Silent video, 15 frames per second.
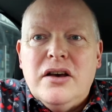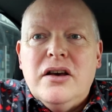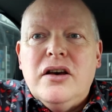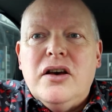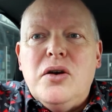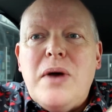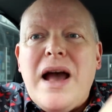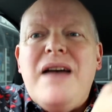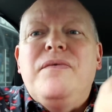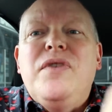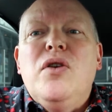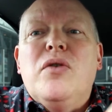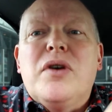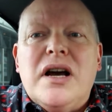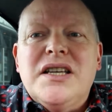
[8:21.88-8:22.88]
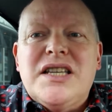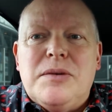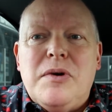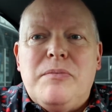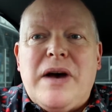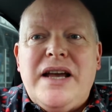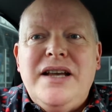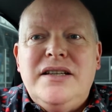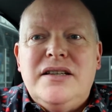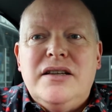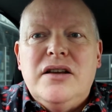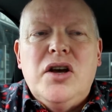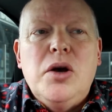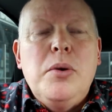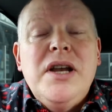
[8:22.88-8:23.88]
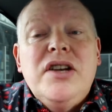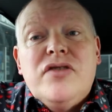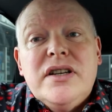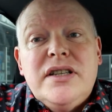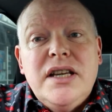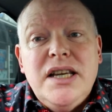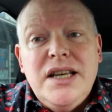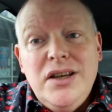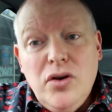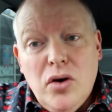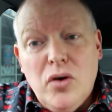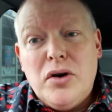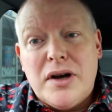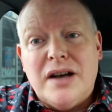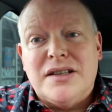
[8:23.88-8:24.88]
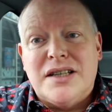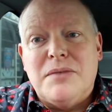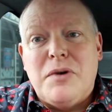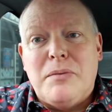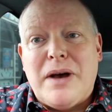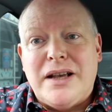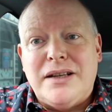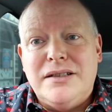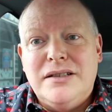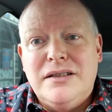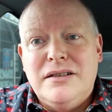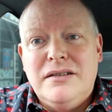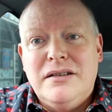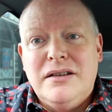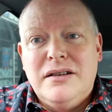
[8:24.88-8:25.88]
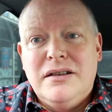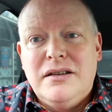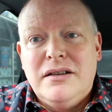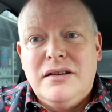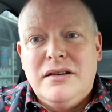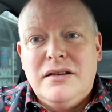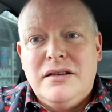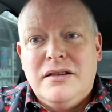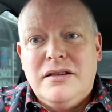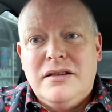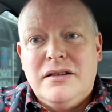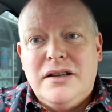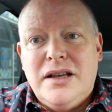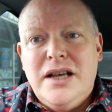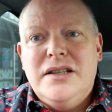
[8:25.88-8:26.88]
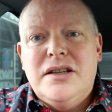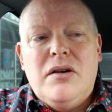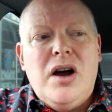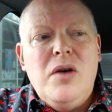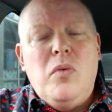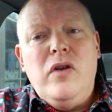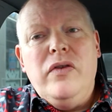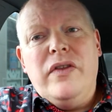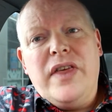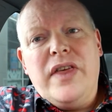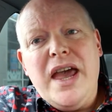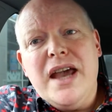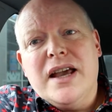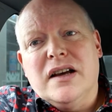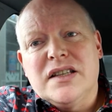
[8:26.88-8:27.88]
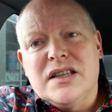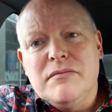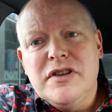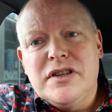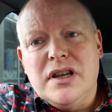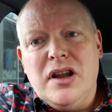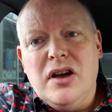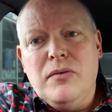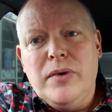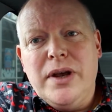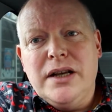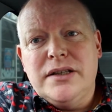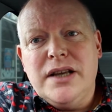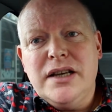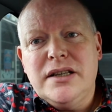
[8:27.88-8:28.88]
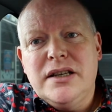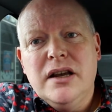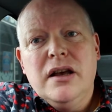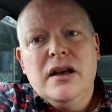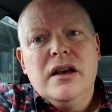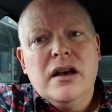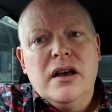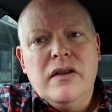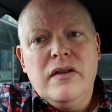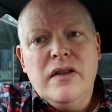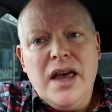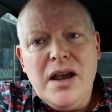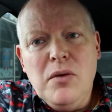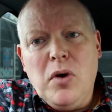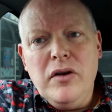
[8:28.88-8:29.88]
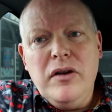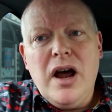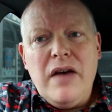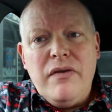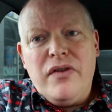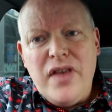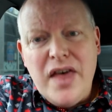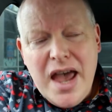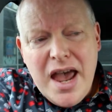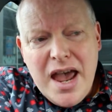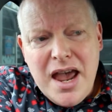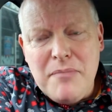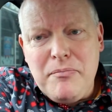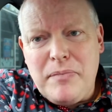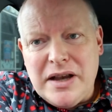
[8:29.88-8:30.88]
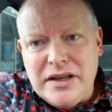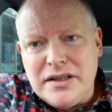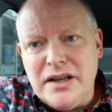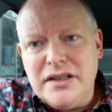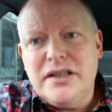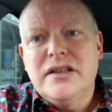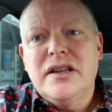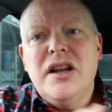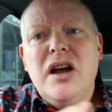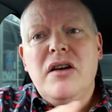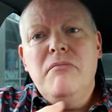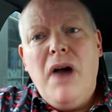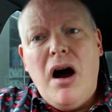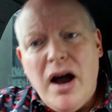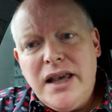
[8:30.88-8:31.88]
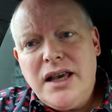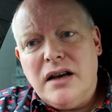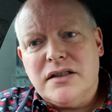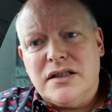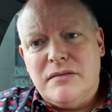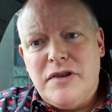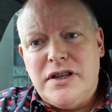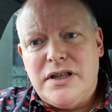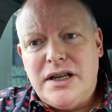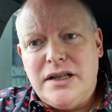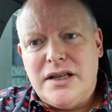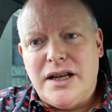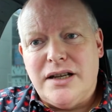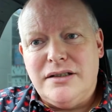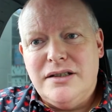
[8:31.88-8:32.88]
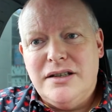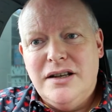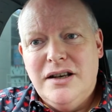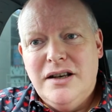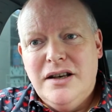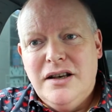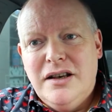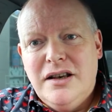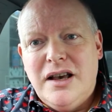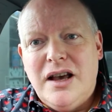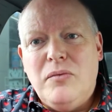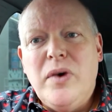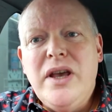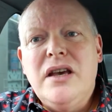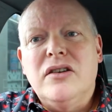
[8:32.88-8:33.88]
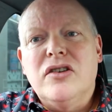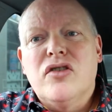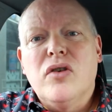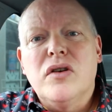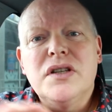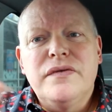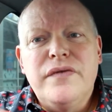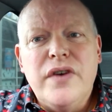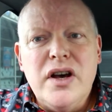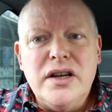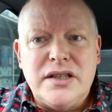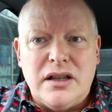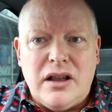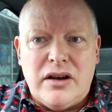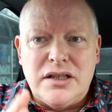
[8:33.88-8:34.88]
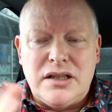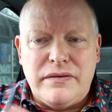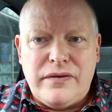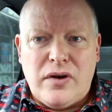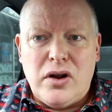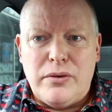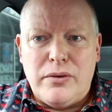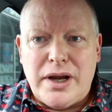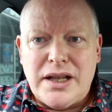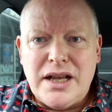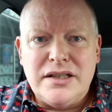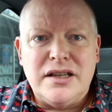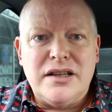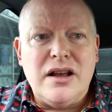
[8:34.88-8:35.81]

who have your customer base, who are interested in your customer base. Yeah, so I want their customers to know we exist, and they want their business to know my customers exist. And we can cross-fertilise the following. That's